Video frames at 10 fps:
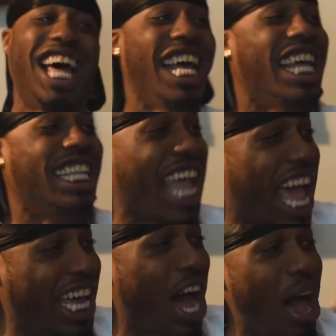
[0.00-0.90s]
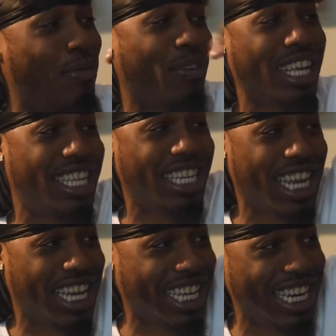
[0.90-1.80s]
That confidence,
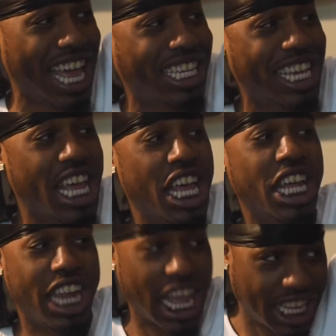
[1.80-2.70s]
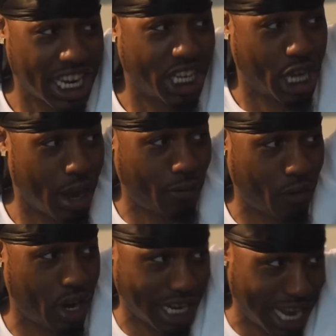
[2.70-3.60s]
nigga, that's a
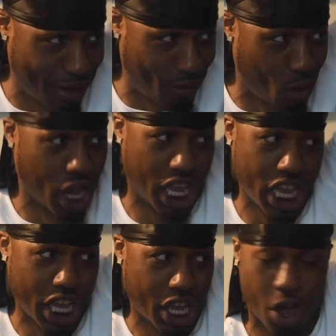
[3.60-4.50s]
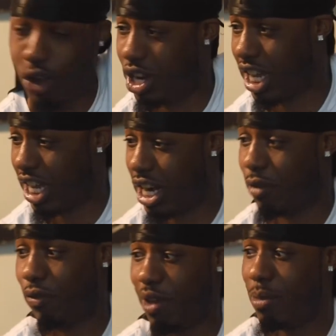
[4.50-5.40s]
different level of ego, nigga. The
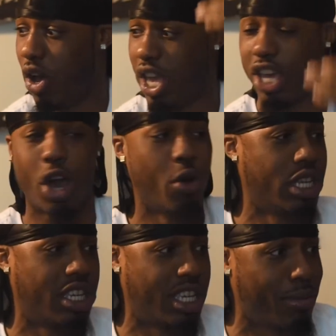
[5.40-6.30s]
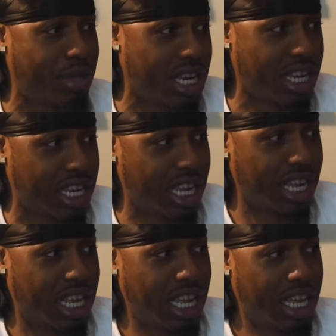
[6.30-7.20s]
female ego is something.
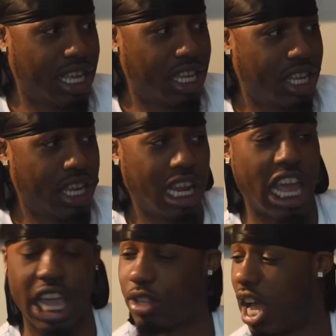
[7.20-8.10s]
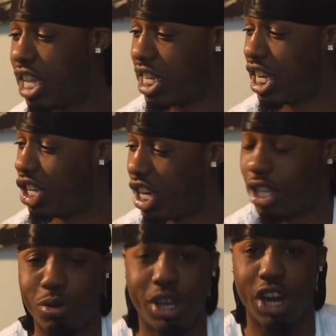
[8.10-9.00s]
Like I seen a chick
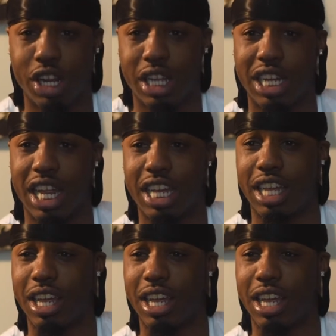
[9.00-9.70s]
tweet earlier, like,